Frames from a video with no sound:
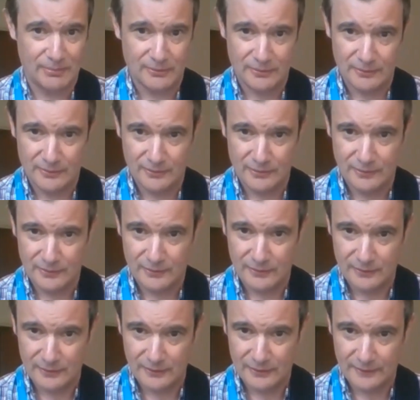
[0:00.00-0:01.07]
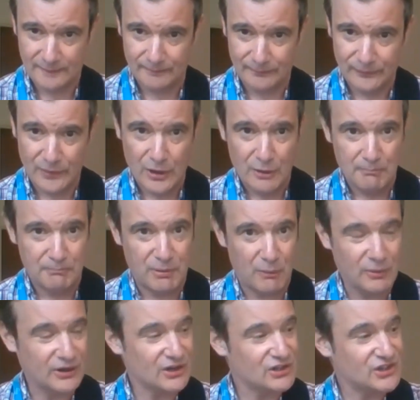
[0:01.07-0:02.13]
But
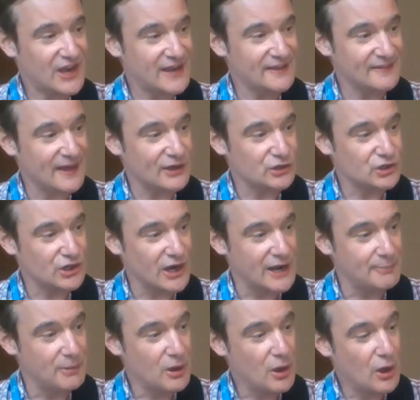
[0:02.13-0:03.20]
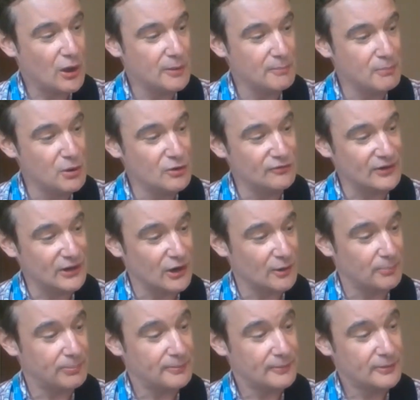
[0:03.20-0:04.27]
we're going to take that shape and move it up